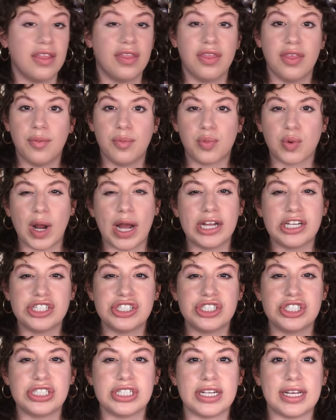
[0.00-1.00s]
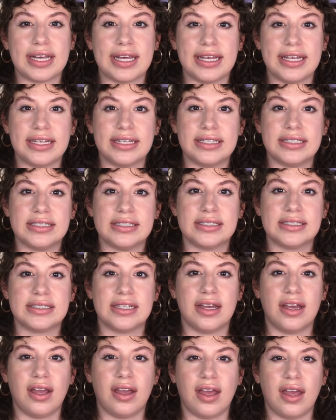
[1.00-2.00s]
The brush is
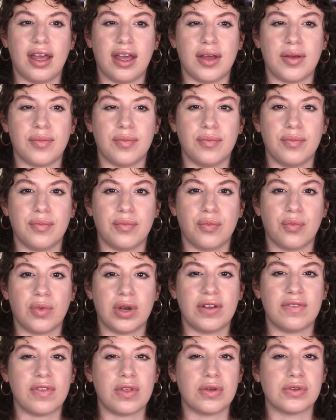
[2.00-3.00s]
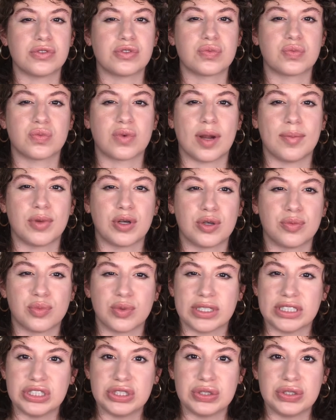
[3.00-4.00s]
one of those rubber
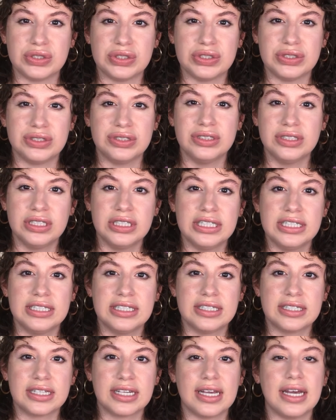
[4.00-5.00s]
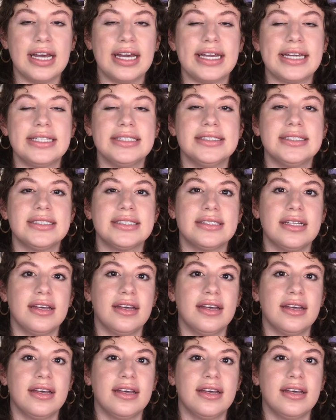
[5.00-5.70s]
bristle kinds.